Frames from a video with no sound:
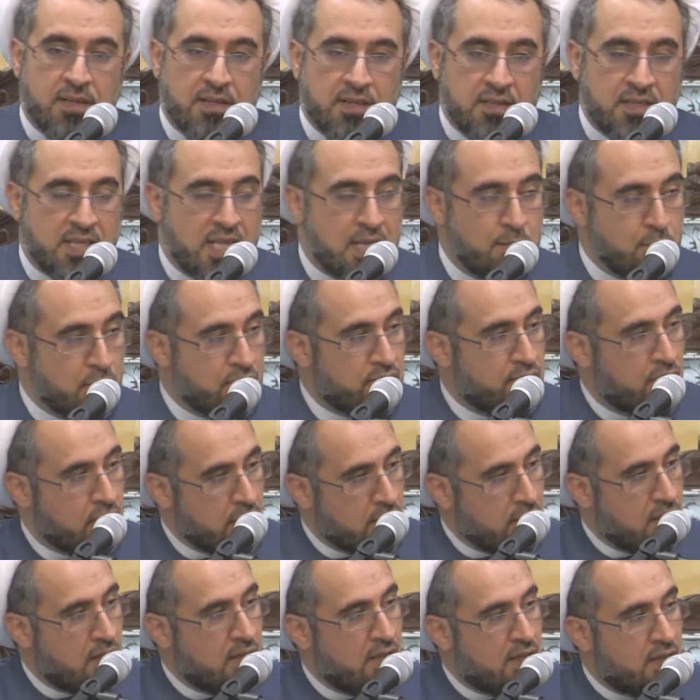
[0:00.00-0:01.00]
name of
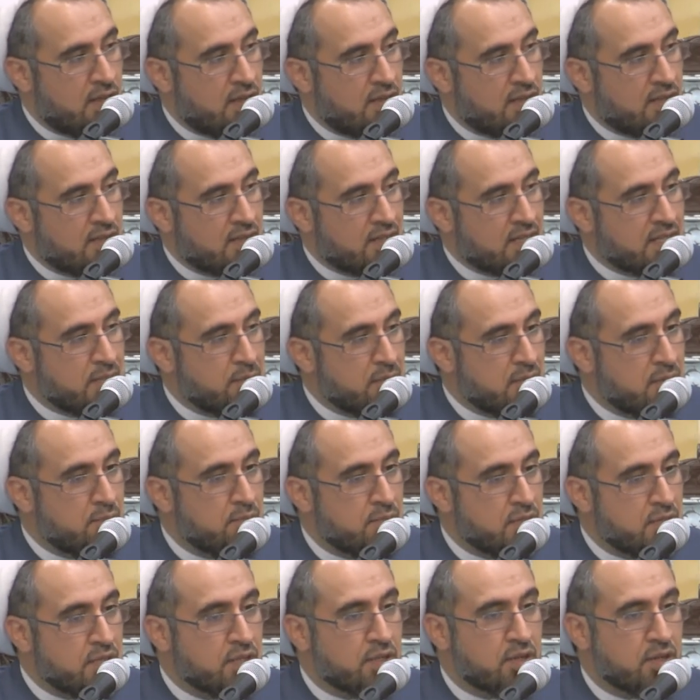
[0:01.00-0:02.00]
Allah,
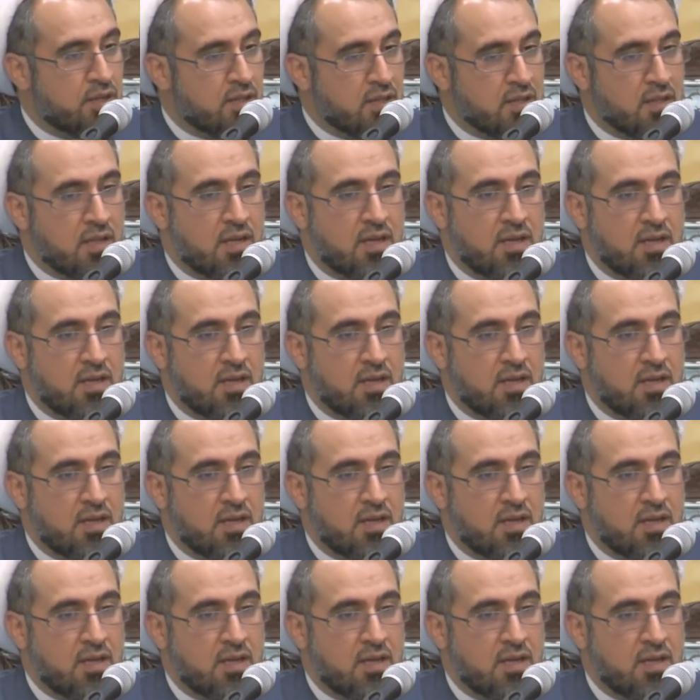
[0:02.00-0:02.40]
remembering Allah.